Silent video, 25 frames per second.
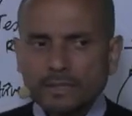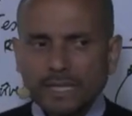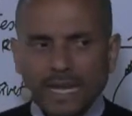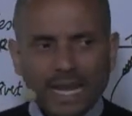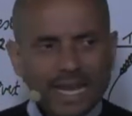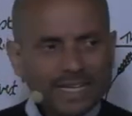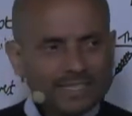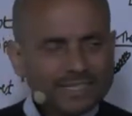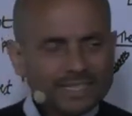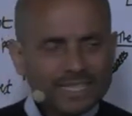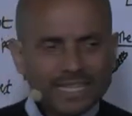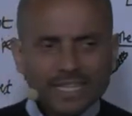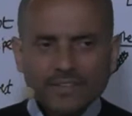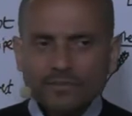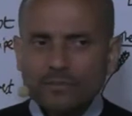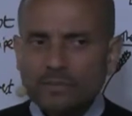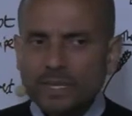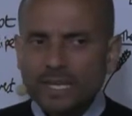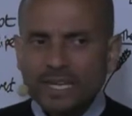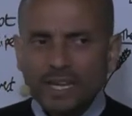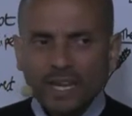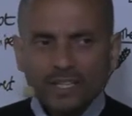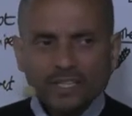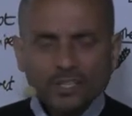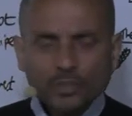That hasn't even
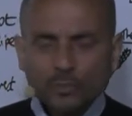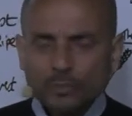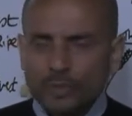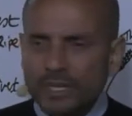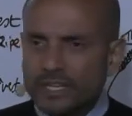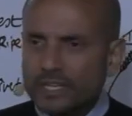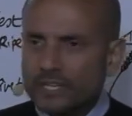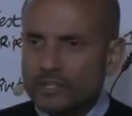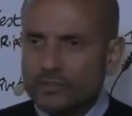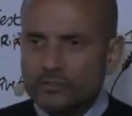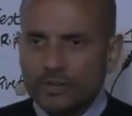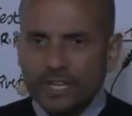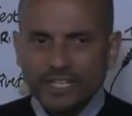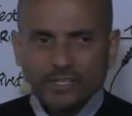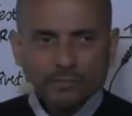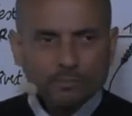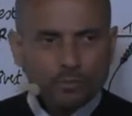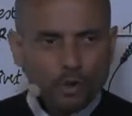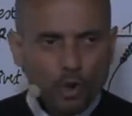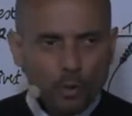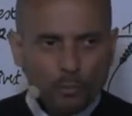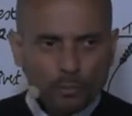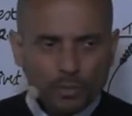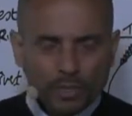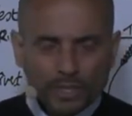begun to be addressed
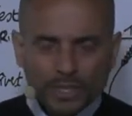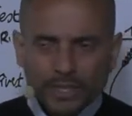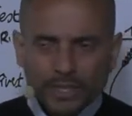properly.